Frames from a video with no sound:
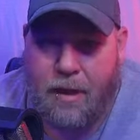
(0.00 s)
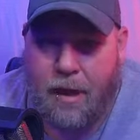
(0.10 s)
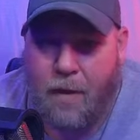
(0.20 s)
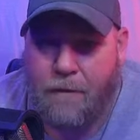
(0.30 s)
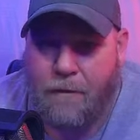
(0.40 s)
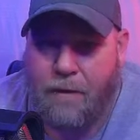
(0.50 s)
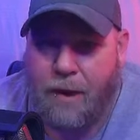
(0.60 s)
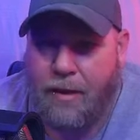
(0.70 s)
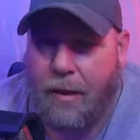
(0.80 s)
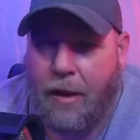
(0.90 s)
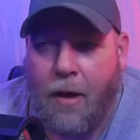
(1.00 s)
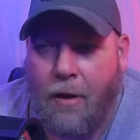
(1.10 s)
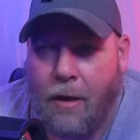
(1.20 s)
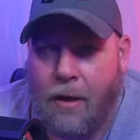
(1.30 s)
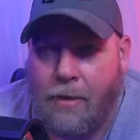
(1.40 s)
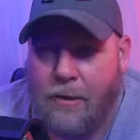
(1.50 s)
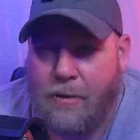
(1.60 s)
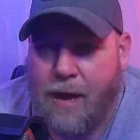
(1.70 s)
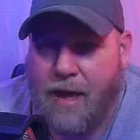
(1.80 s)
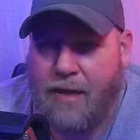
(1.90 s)
Kofi ran the gauntlet on
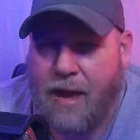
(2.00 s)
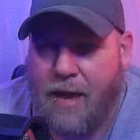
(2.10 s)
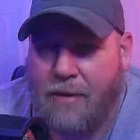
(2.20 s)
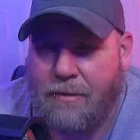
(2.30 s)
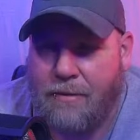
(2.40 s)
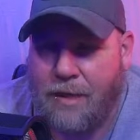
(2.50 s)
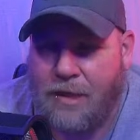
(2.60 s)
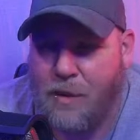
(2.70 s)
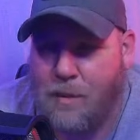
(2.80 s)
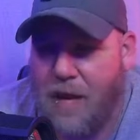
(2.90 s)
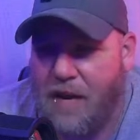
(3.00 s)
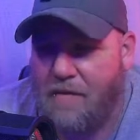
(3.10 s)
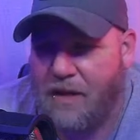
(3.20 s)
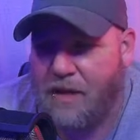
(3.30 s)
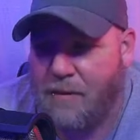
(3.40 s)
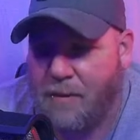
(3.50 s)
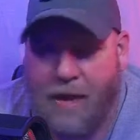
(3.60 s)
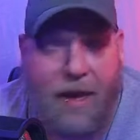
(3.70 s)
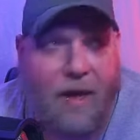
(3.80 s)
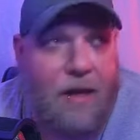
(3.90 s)
SmackDown. In spite of Vince
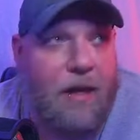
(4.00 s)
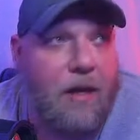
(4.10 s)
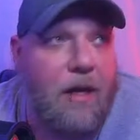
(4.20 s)
McMahon,